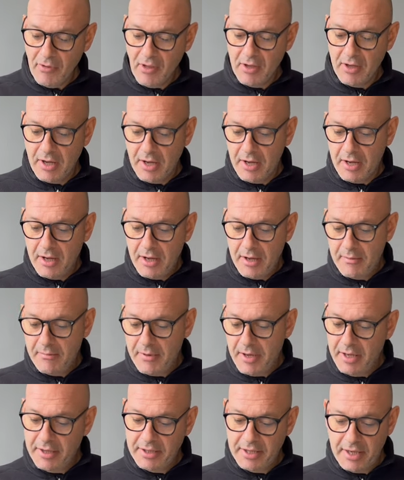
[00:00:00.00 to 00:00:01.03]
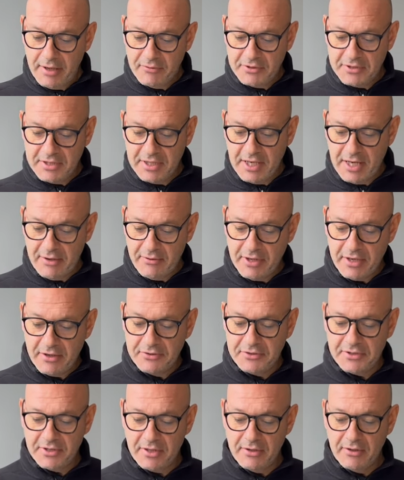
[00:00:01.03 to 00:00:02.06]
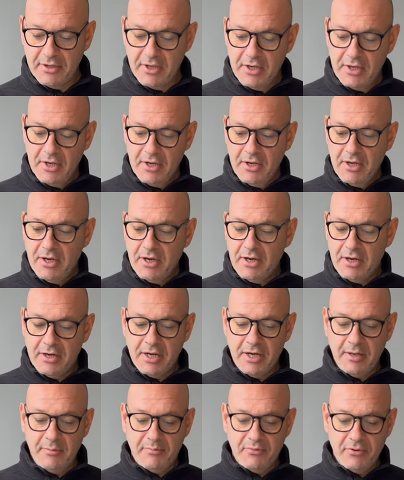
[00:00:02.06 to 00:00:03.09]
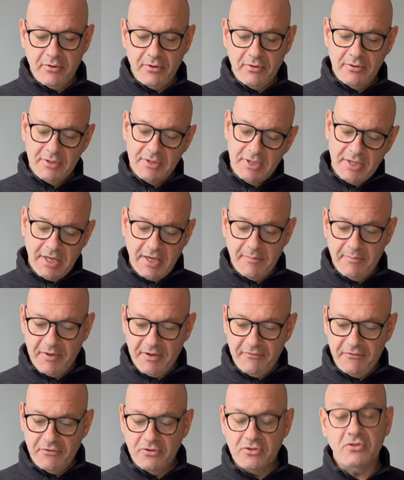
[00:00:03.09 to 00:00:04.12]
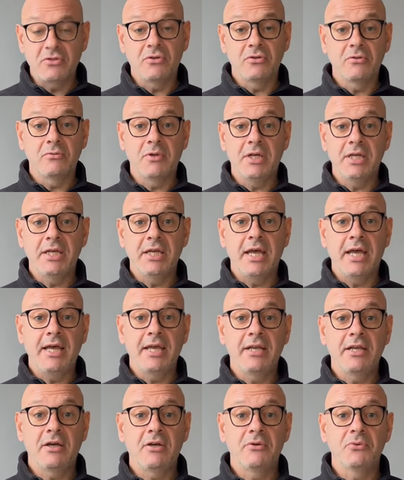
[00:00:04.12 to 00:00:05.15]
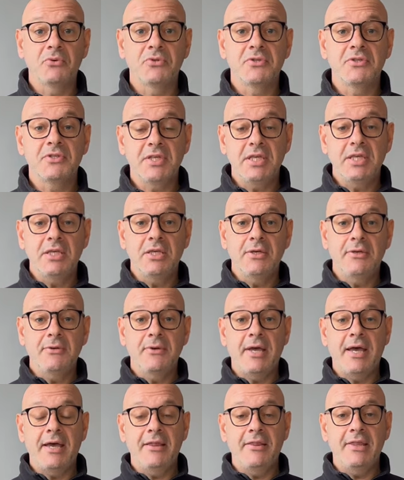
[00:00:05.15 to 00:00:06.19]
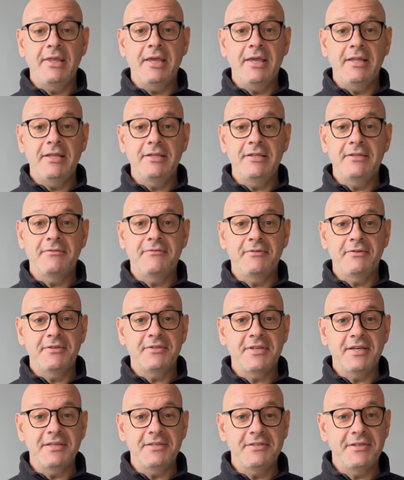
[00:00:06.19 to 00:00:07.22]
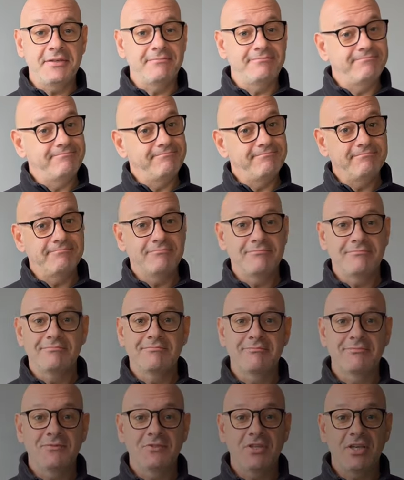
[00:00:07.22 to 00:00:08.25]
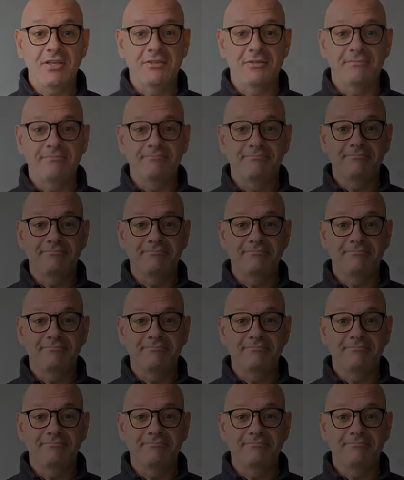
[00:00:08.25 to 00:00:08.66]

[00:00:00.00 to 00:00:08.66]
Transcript: Um, and yeah, we'll see how it goes. So I'll get it brewed, get a bit of footage on the way, and I will see you at the end for the tasting. Cheers.